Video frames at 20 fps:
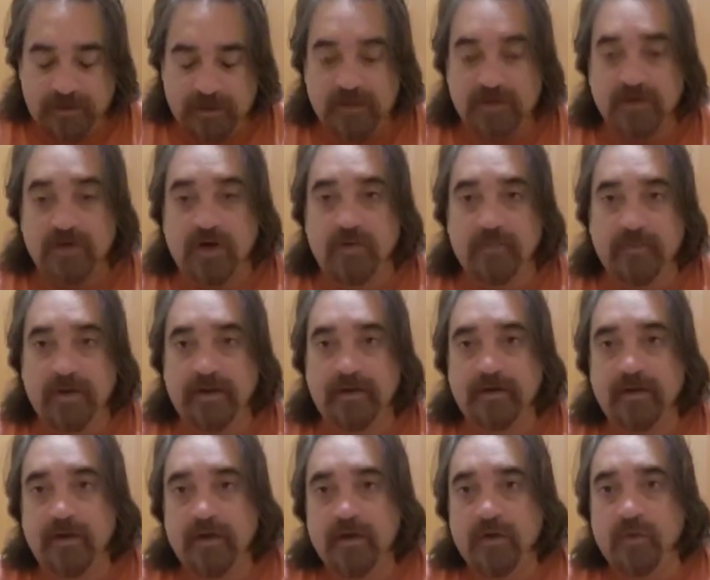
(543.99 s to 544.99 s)

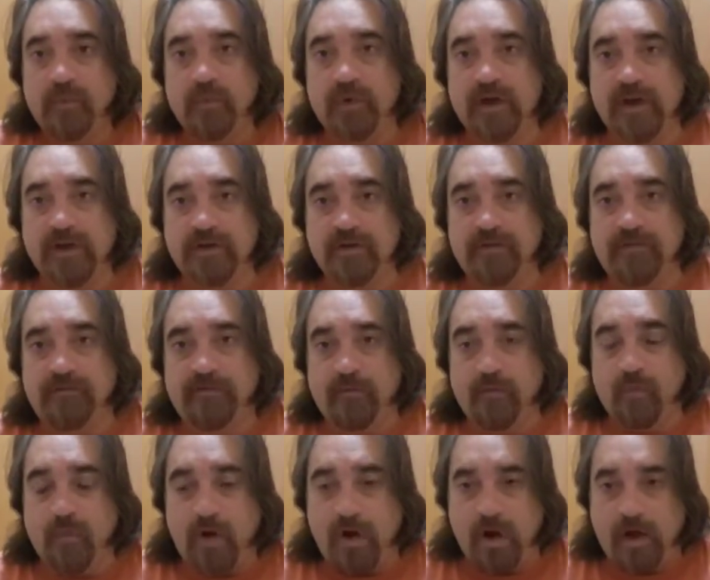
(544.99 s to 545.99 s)
determine what I do
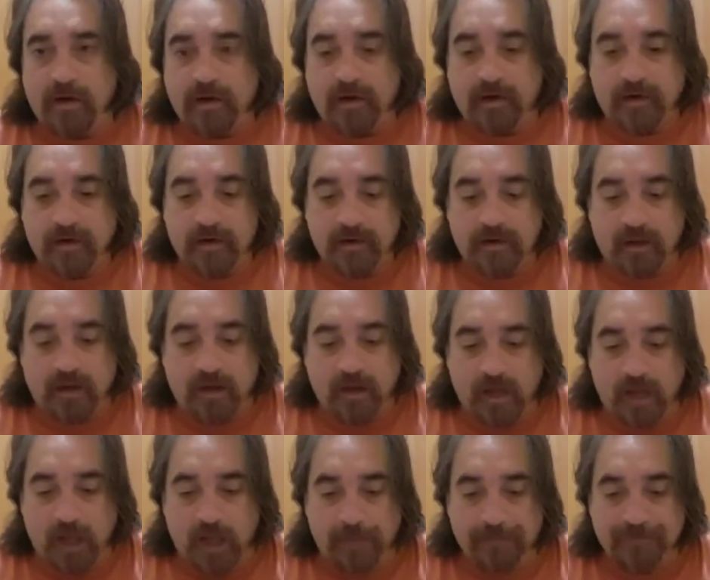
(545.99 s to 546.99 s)
for water.
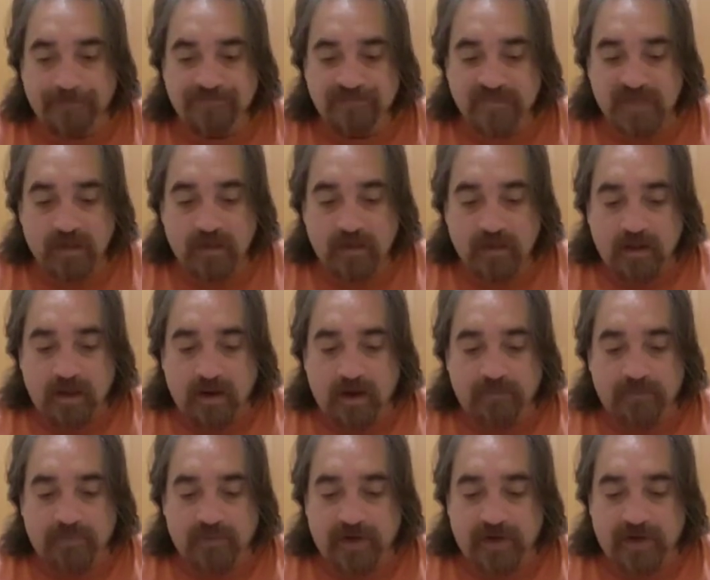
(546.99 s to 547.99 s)

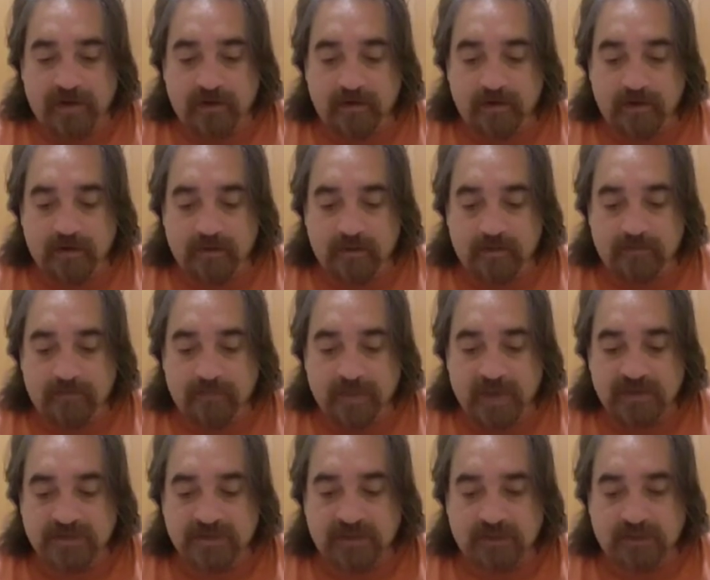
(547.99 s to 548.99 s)
I bring
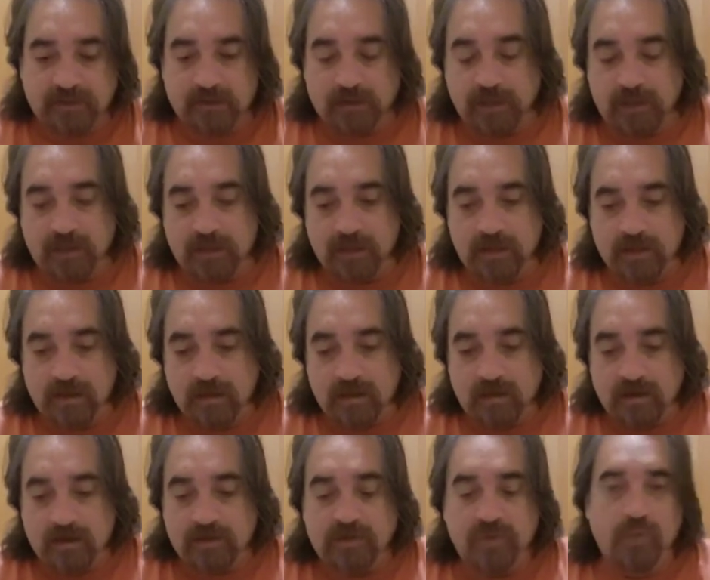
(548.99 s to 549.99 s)
basically
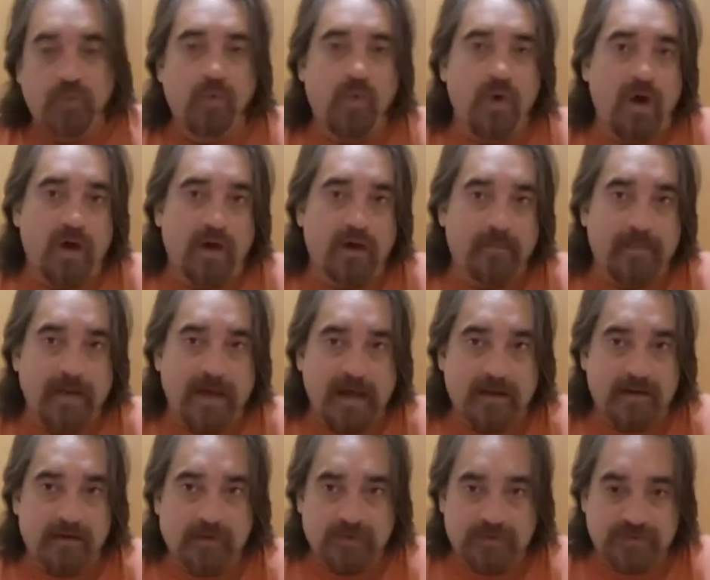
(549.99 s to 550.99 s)
2 water
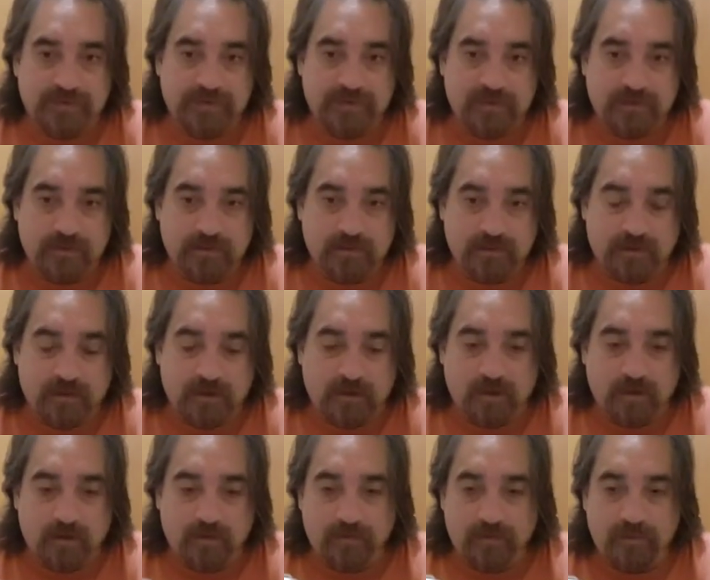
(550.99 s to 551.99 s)
bottles,
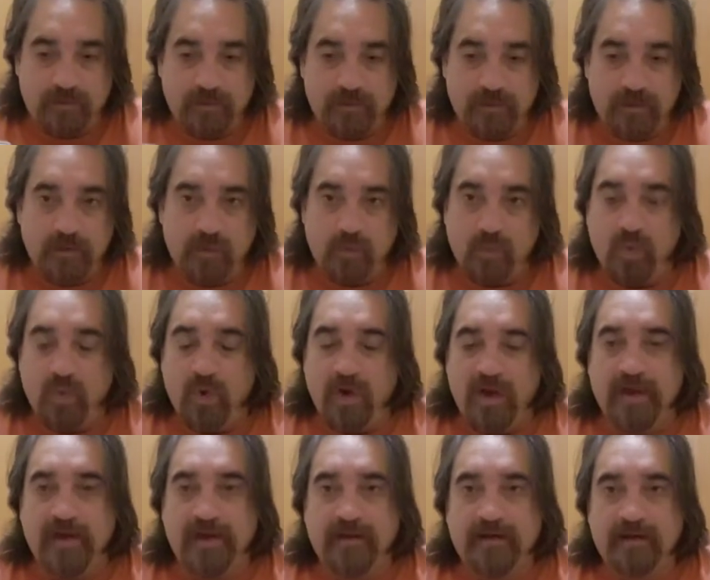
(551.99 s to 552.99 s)

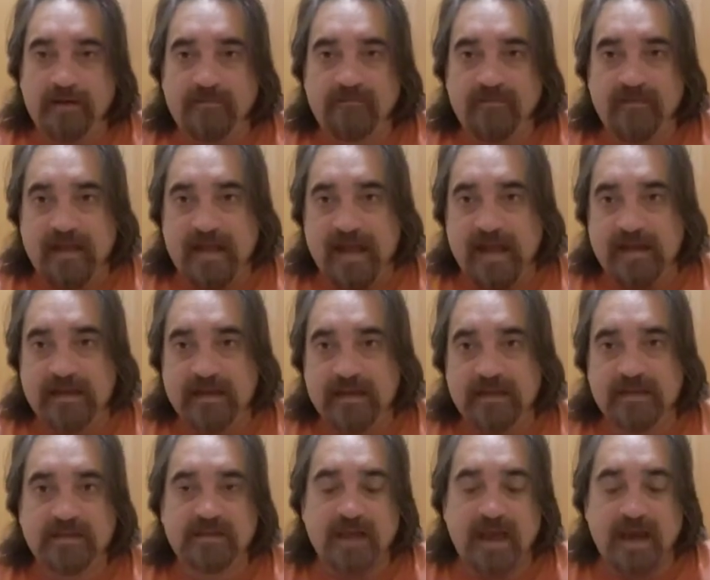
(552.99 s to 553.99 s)
one on
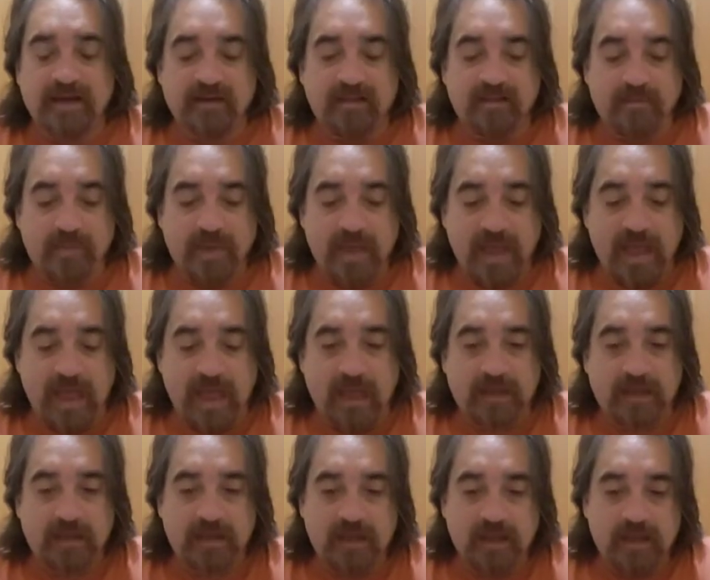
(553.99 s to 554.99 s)
each side of the
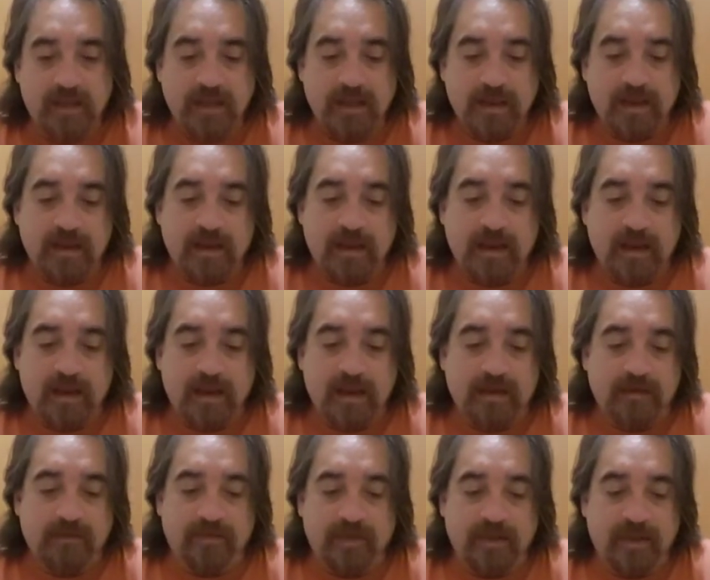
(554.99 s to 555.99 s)
pack,
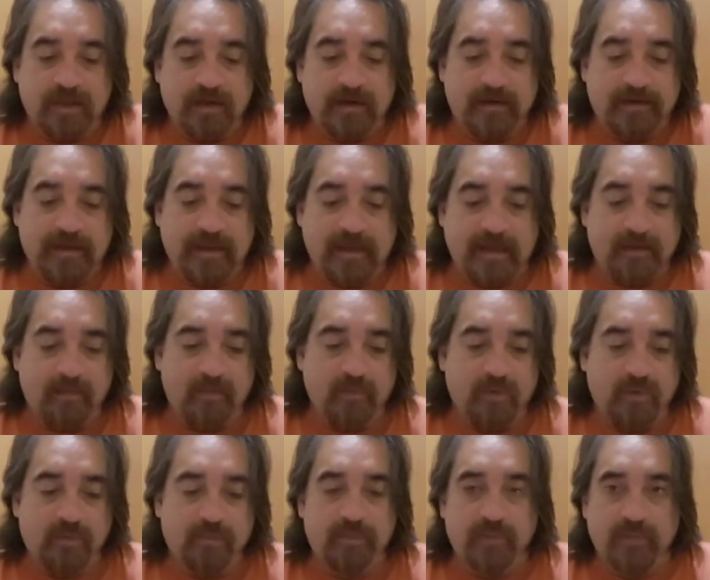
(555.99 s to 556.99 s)
and then I
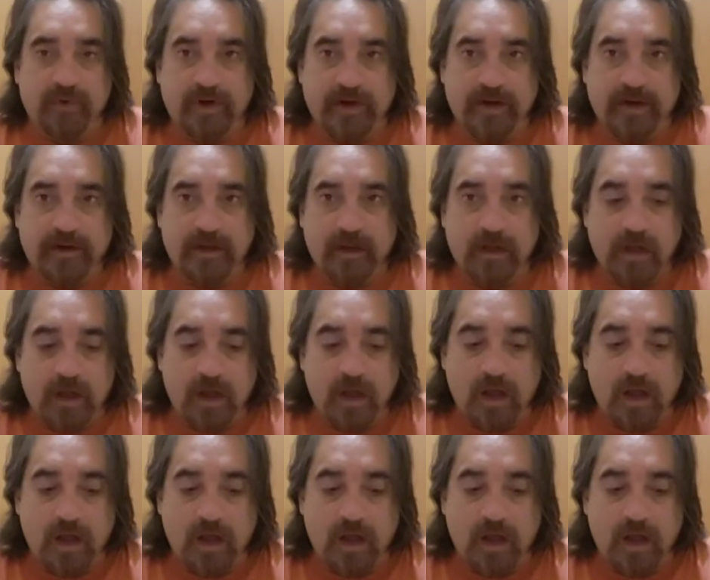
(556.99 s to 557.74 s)
will bring